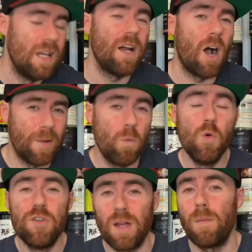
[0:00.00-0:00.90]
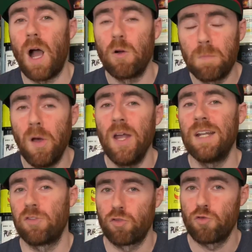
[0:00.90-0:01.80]
I would put
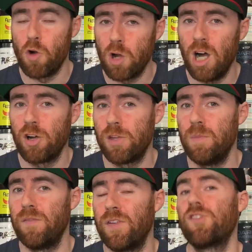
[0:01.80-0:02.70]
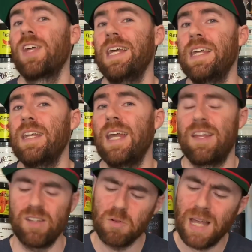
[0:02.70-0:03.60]
in a strong argument for saying
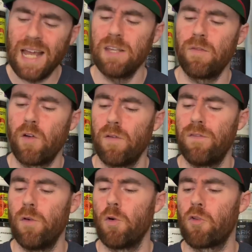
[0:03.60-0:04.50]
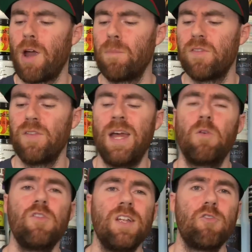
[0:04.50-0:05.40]
yes. Okay, you've got 4 grams of
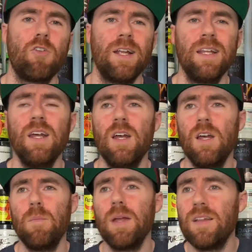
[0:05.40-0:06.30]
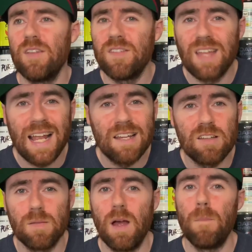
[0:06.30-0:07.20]
L-citrulline, but in
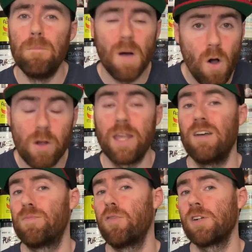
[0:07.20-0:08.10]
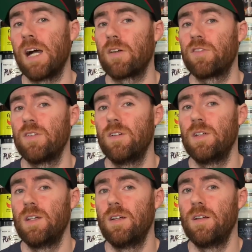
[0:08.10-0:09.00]
today's market of products,
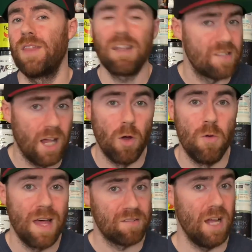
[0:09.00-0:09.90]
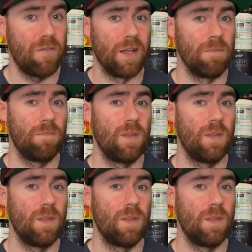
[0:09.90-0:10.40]
that's low. That's nothing.